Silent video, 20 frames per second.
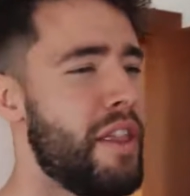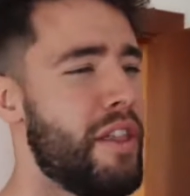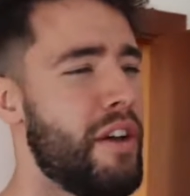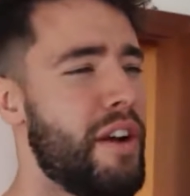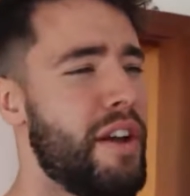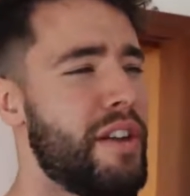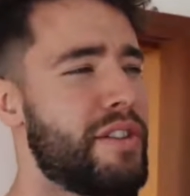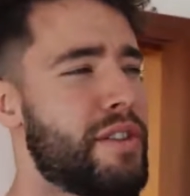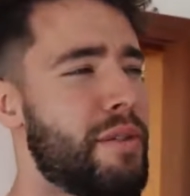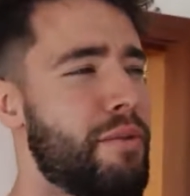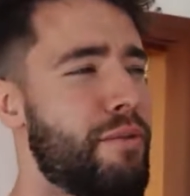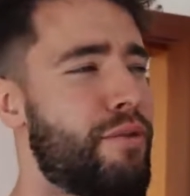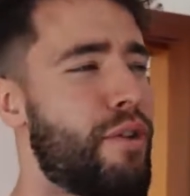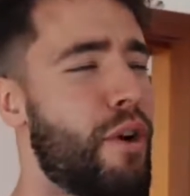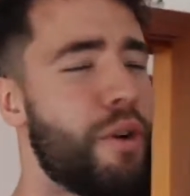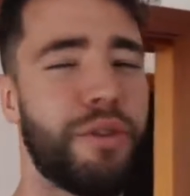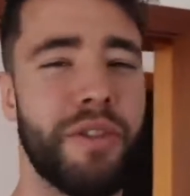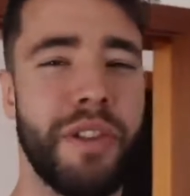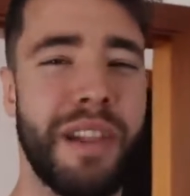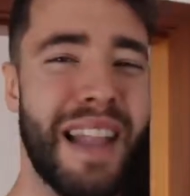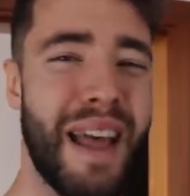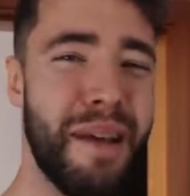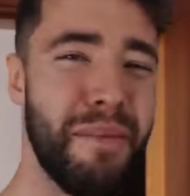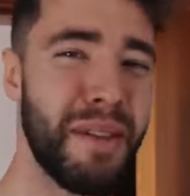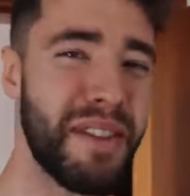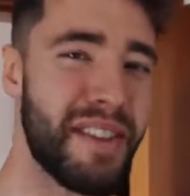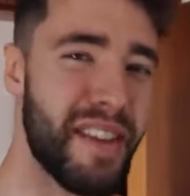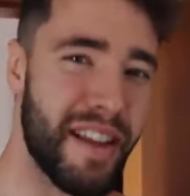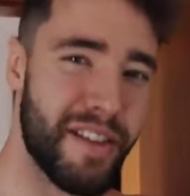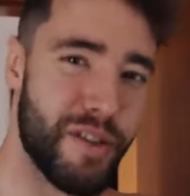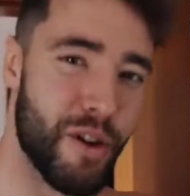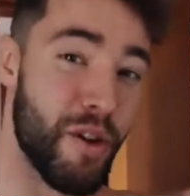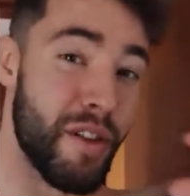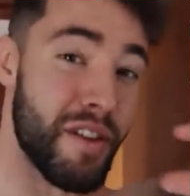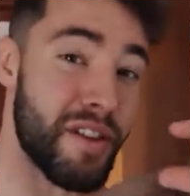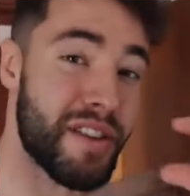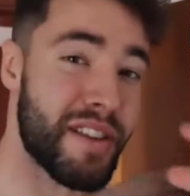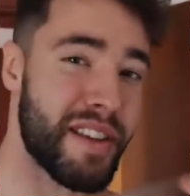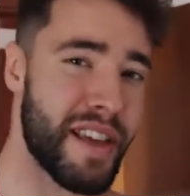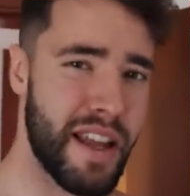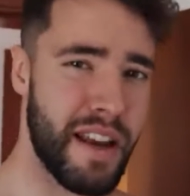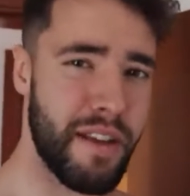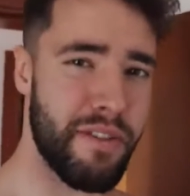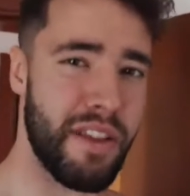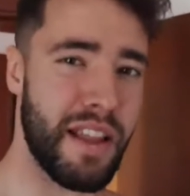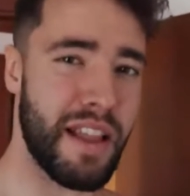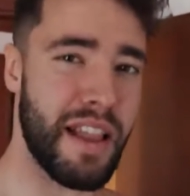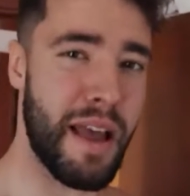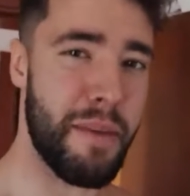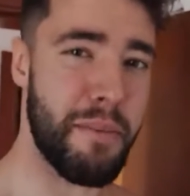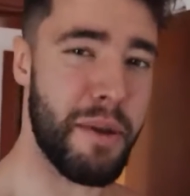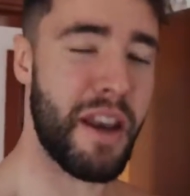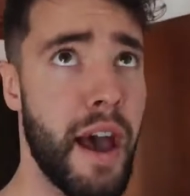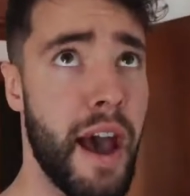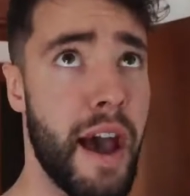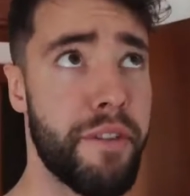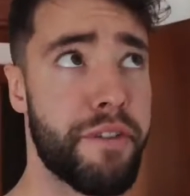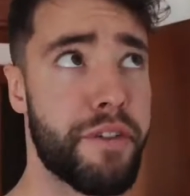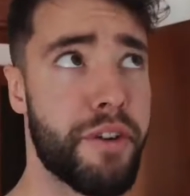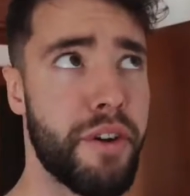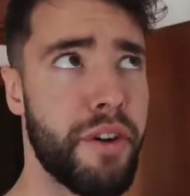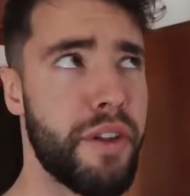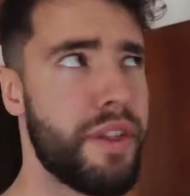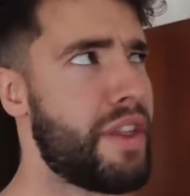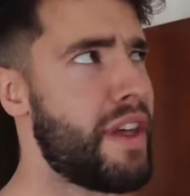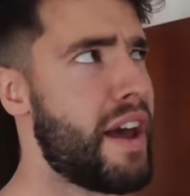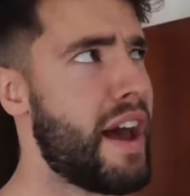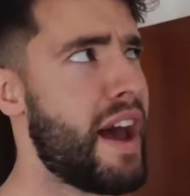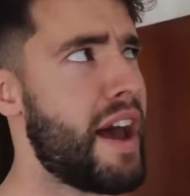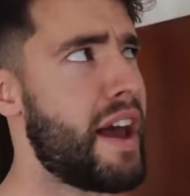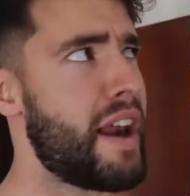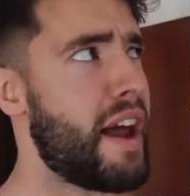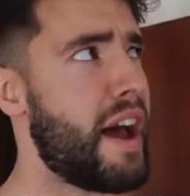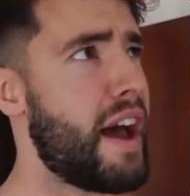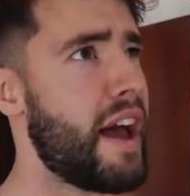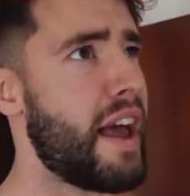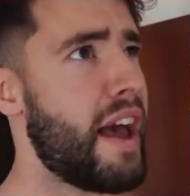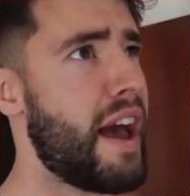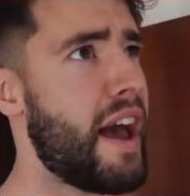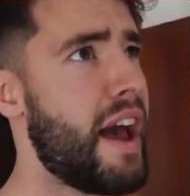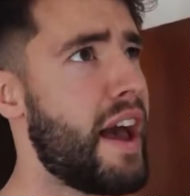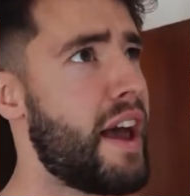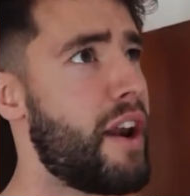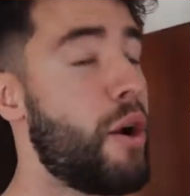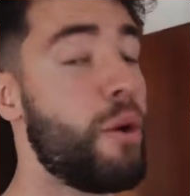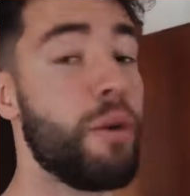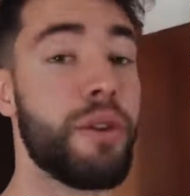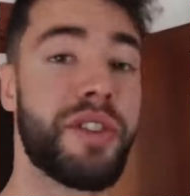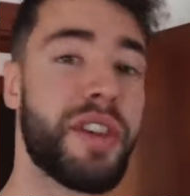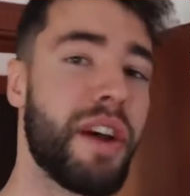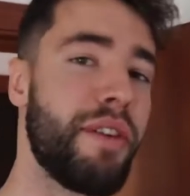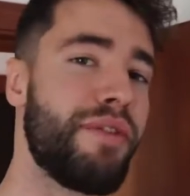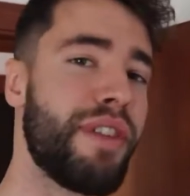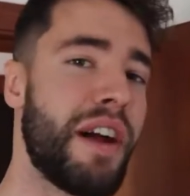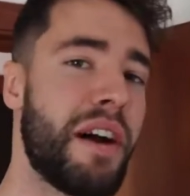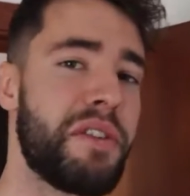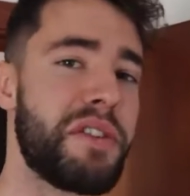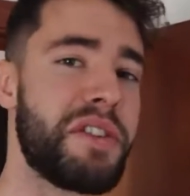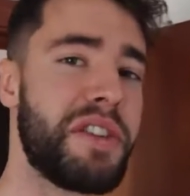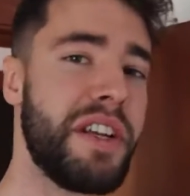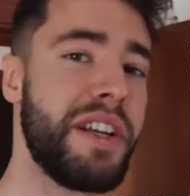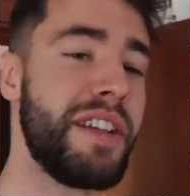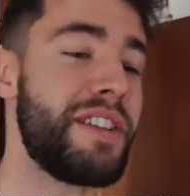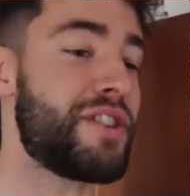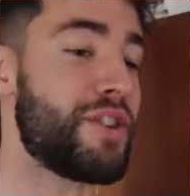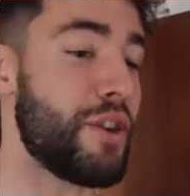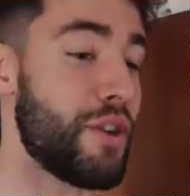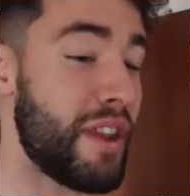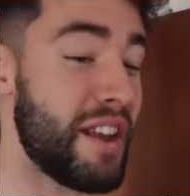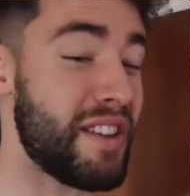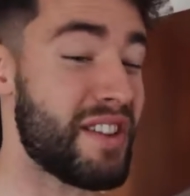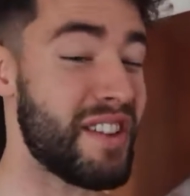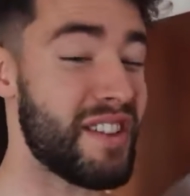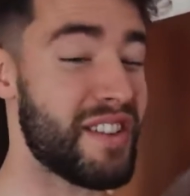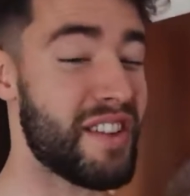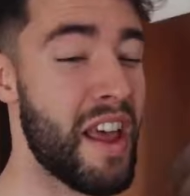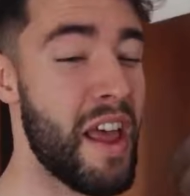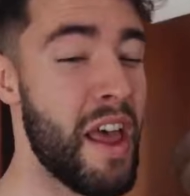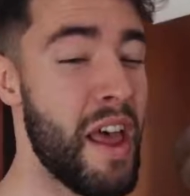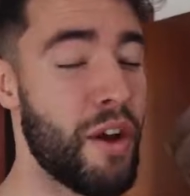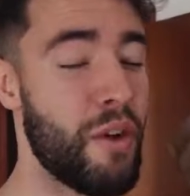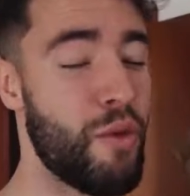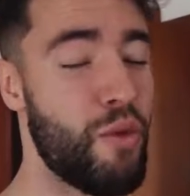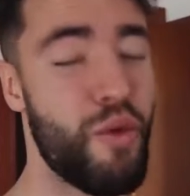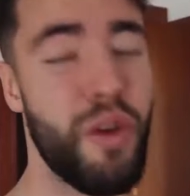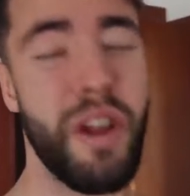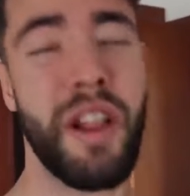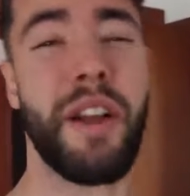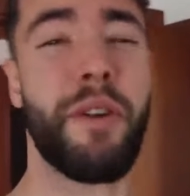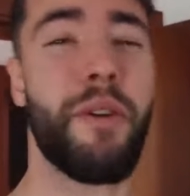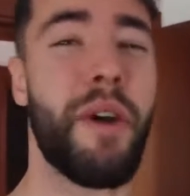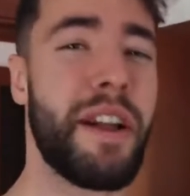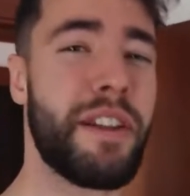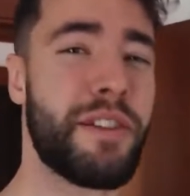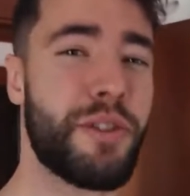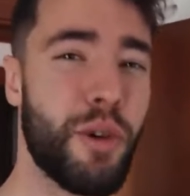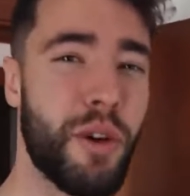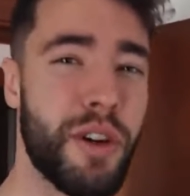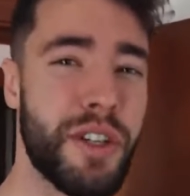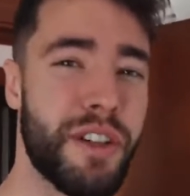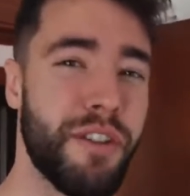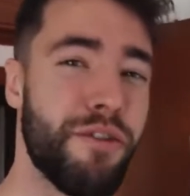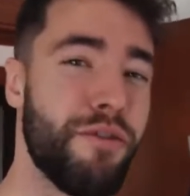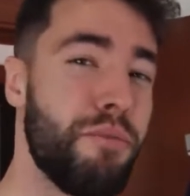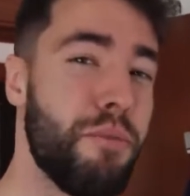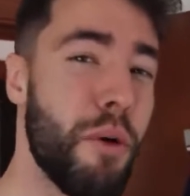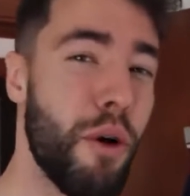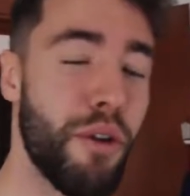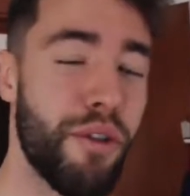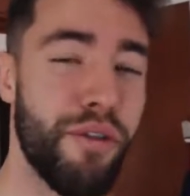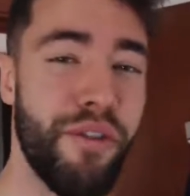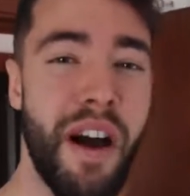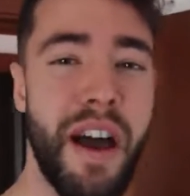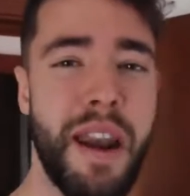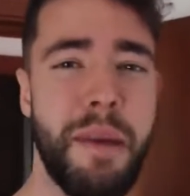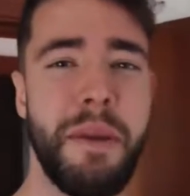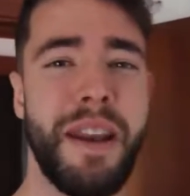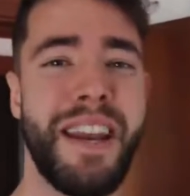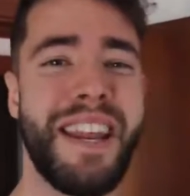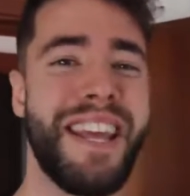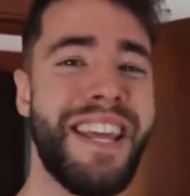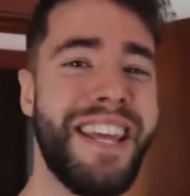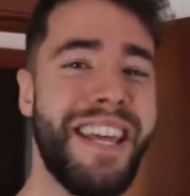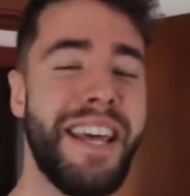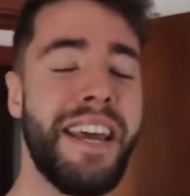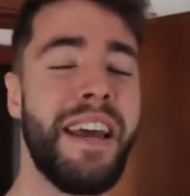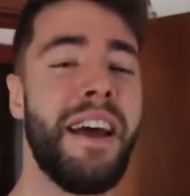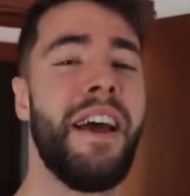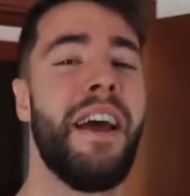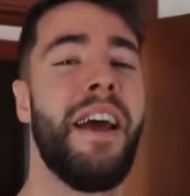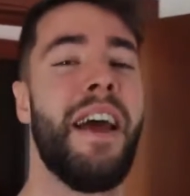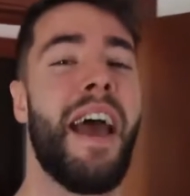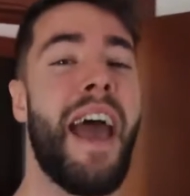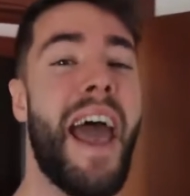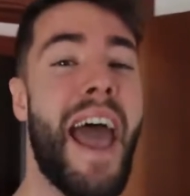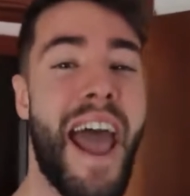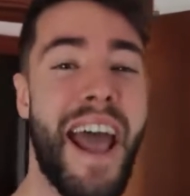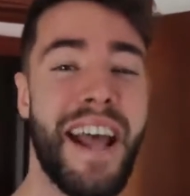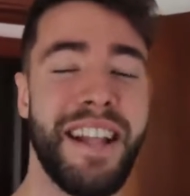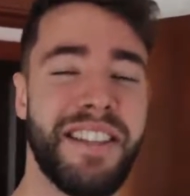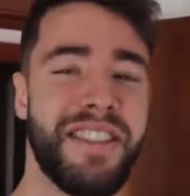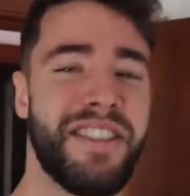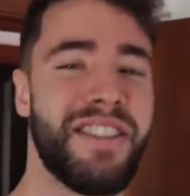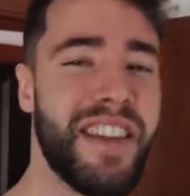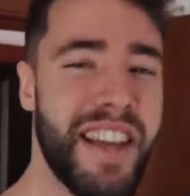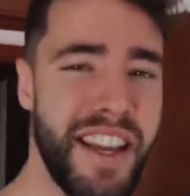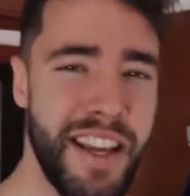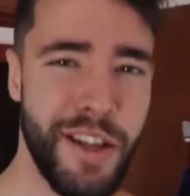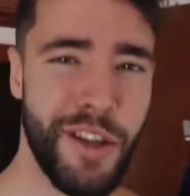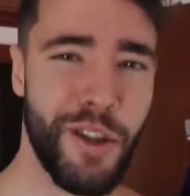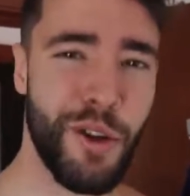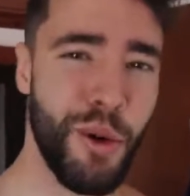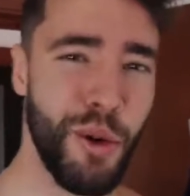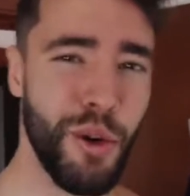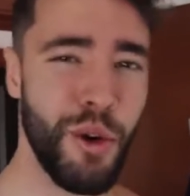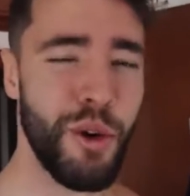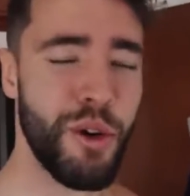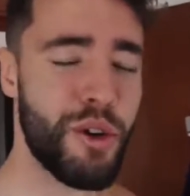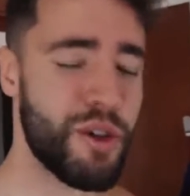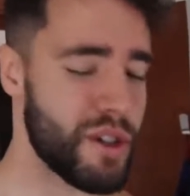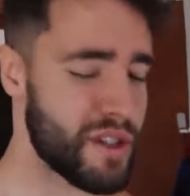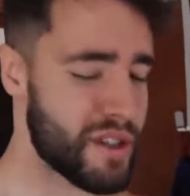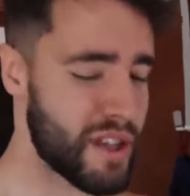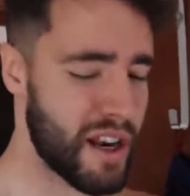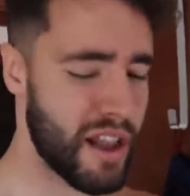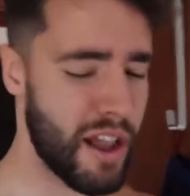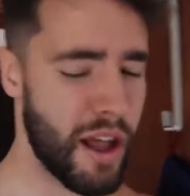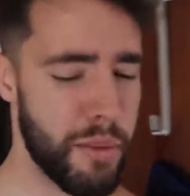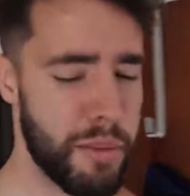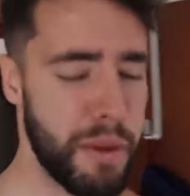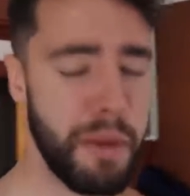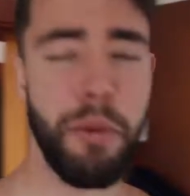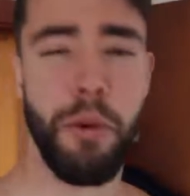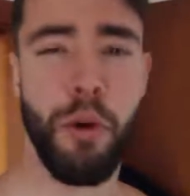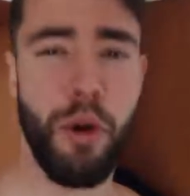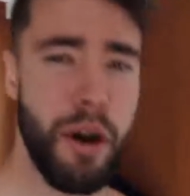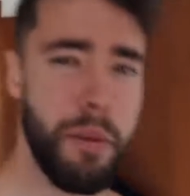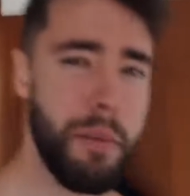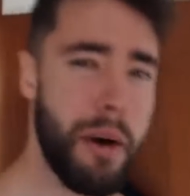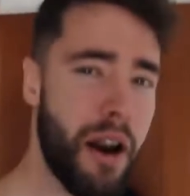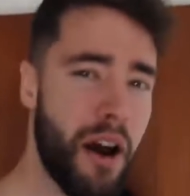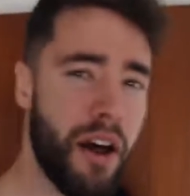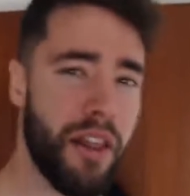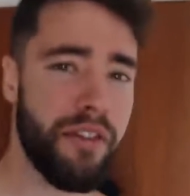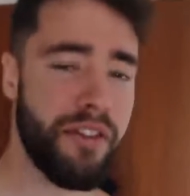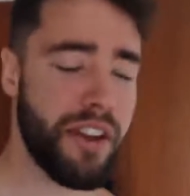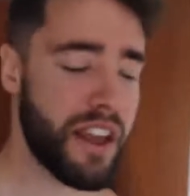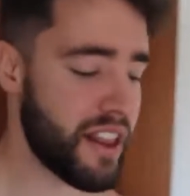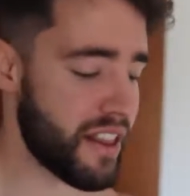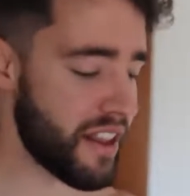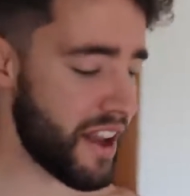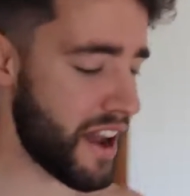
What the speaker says: there is some frozen lemon zest or the skin of the lemon. After that I had, sunflower seeds. So this is a really great source of both vitamin E and zinc, 2 nutrients that a lot of people worry about on the vegan